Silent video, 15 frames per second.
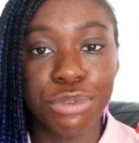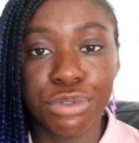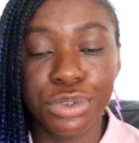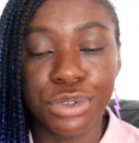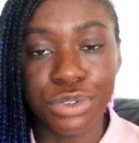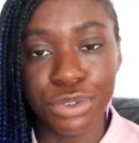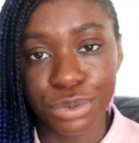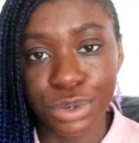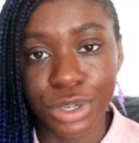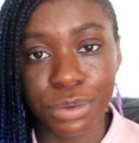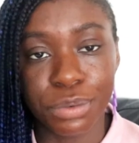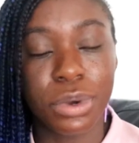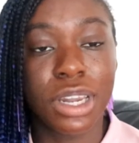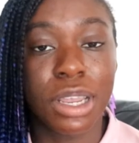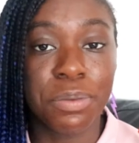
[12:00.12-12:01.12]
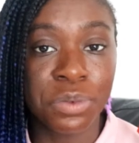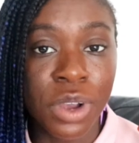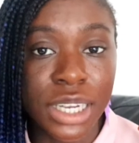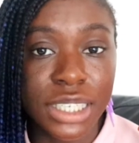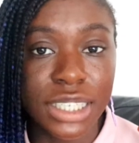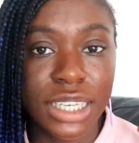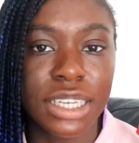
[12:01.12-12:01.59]
peruse through it while I'm
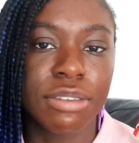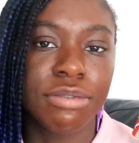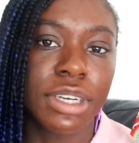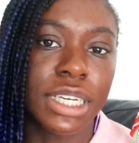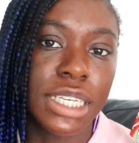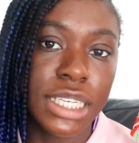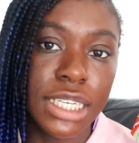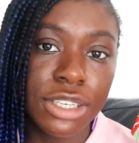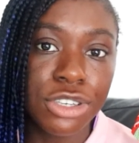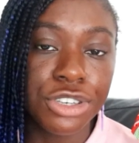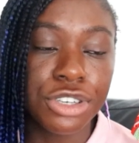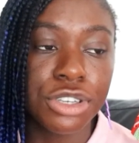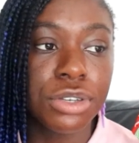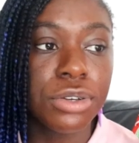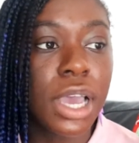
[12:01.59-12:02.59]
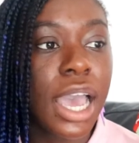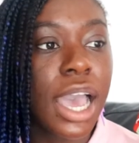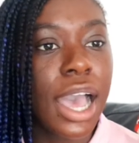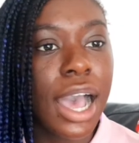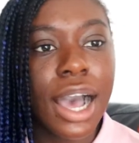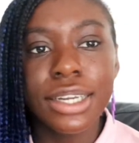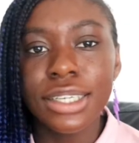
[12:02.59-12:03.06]
writing if I need to.
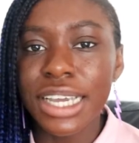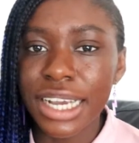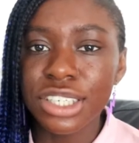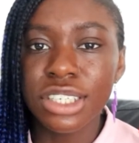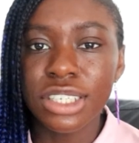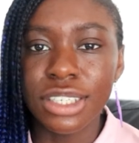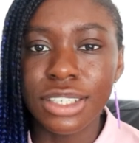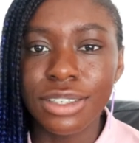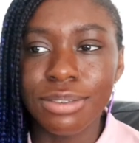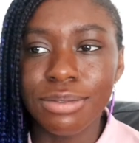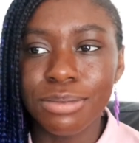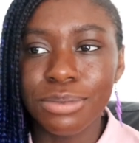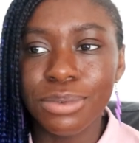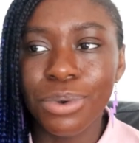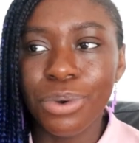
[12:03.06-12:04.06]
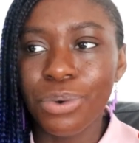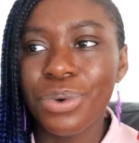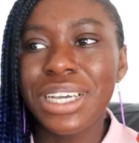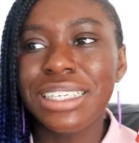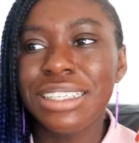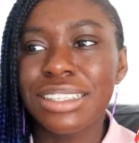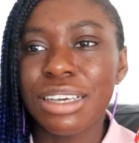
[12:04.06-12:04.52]
And I actually
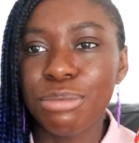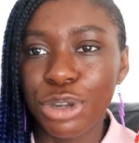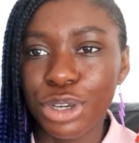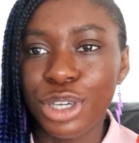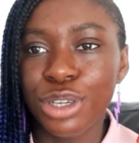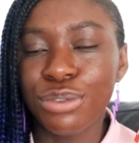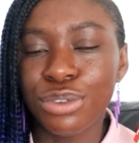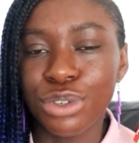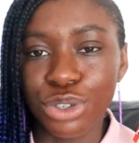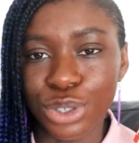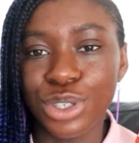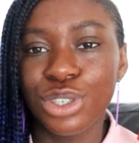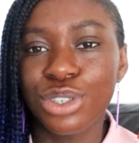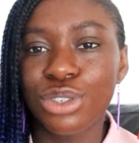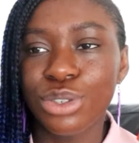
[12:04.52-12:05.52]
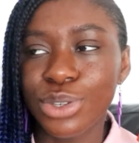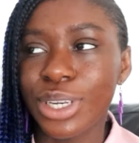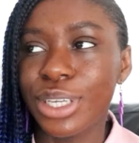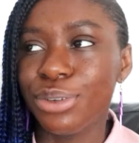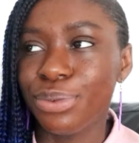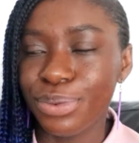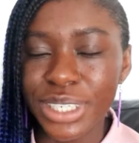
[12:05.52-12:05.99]
always I'm looking for good
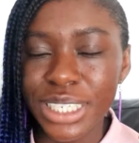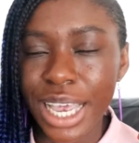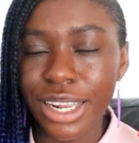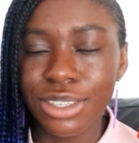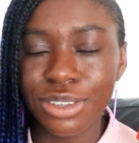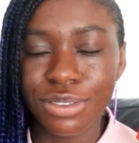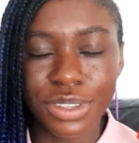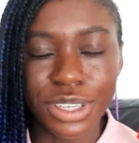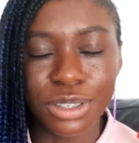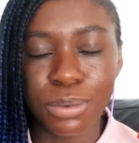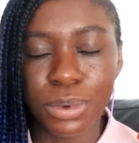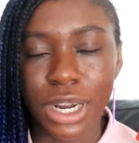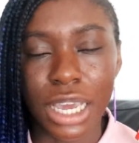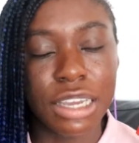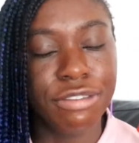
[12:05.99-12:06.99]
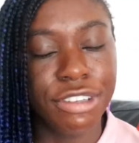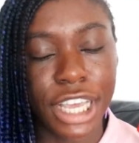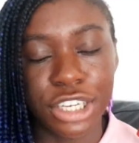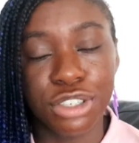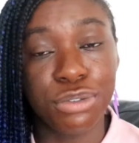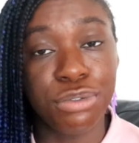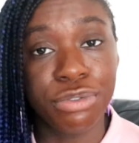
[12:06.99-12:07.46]
solid retellings of this one. I have
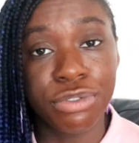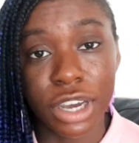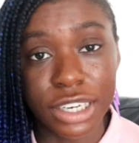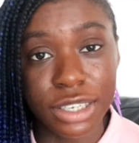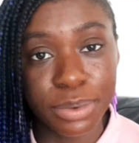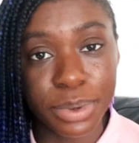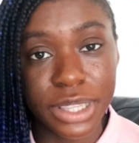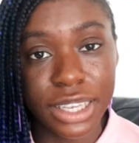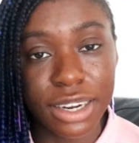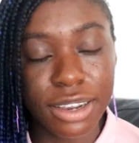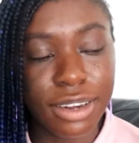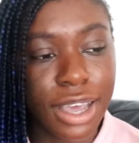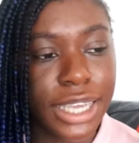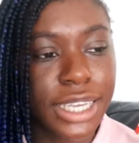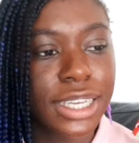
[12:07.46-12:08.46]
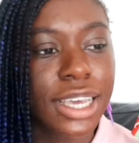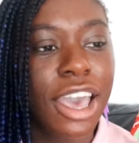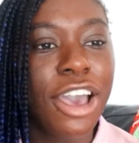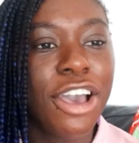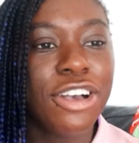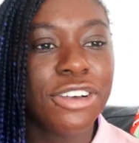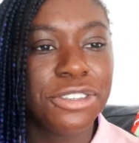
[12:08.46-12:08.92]
yet to find one that I like,
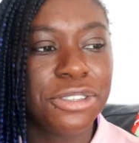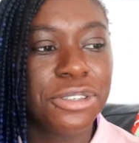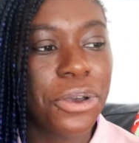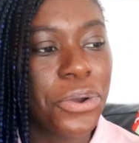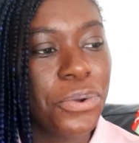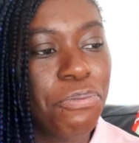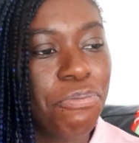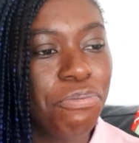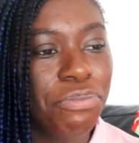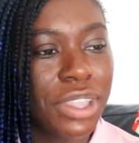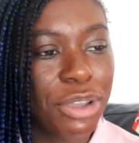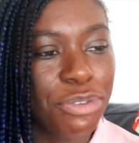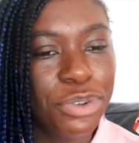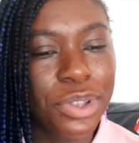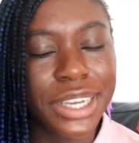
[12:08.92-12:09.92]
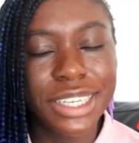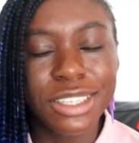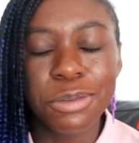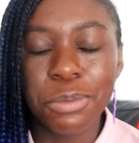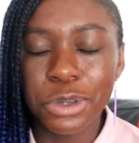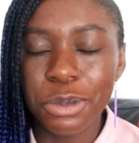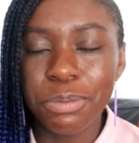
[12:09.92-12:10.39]
so I feel like
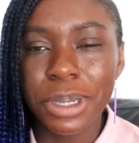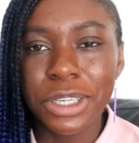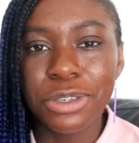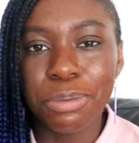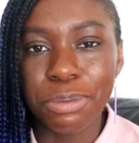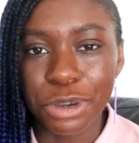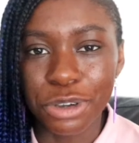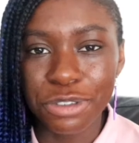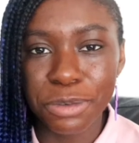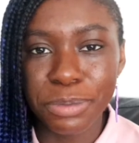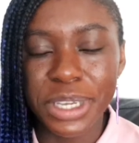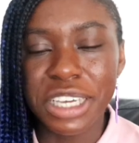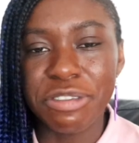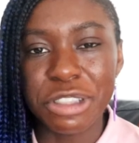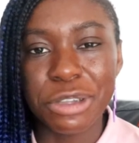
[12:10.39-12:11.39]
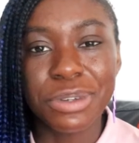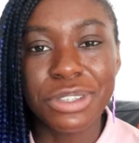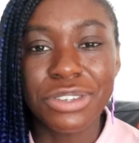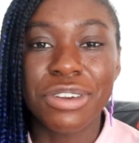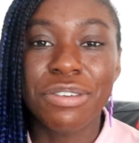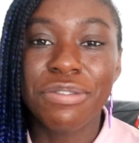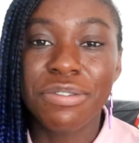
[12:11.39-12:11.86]
it's a monumental book for me, even though
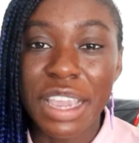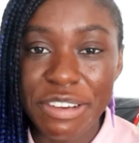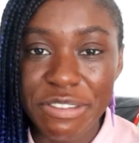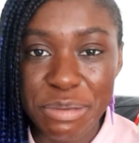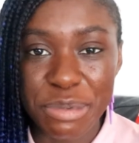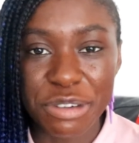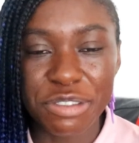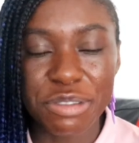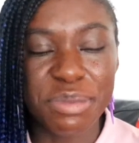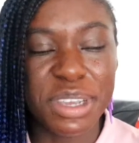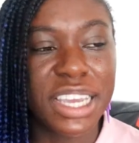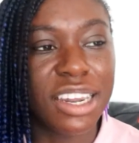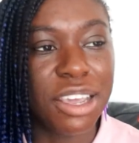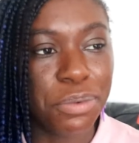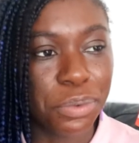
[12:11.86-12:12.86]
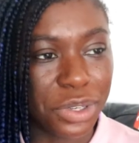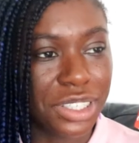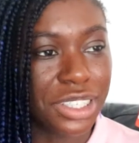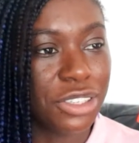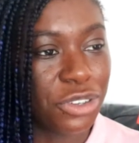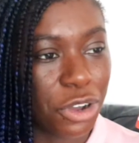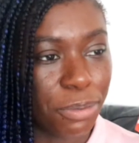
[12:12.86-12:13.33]
it's not a favourite book for me, and I
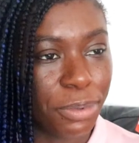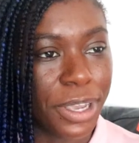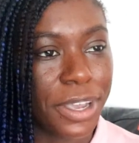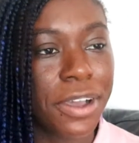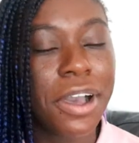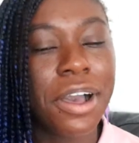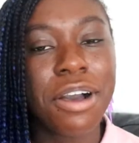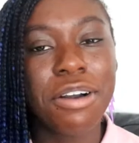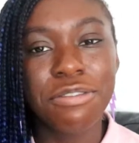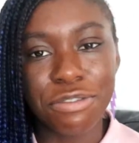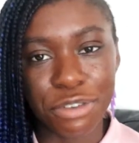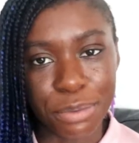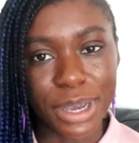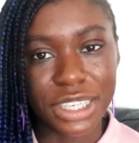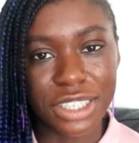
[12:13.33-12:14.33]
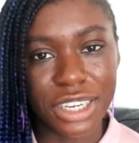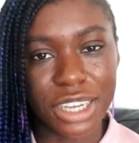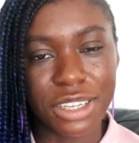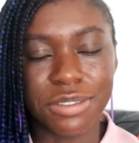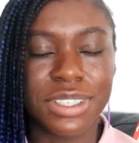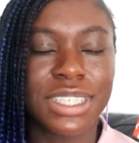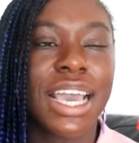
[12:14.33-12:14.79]
wanted a copy for my
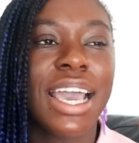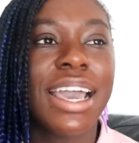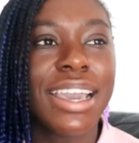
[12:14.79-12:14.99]
shelves.